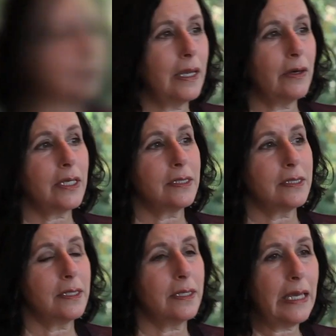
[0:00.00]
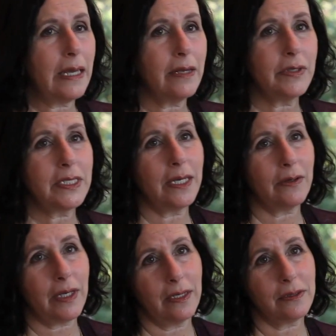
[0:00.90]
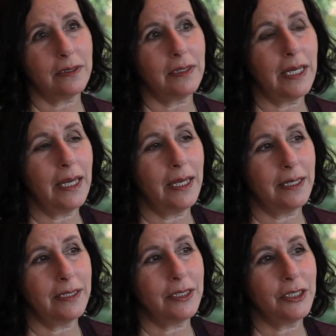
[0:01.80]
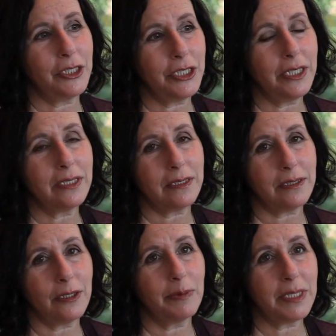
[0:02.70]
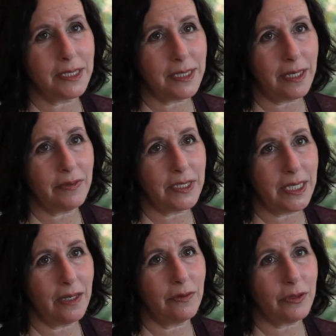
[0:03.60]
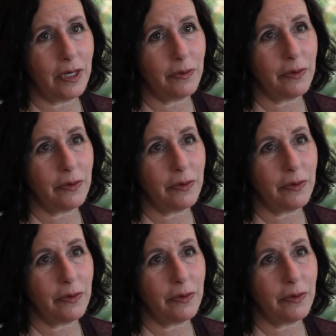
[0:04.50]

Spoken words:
Erica's the head of the town council, and she is determined to save the town of Trout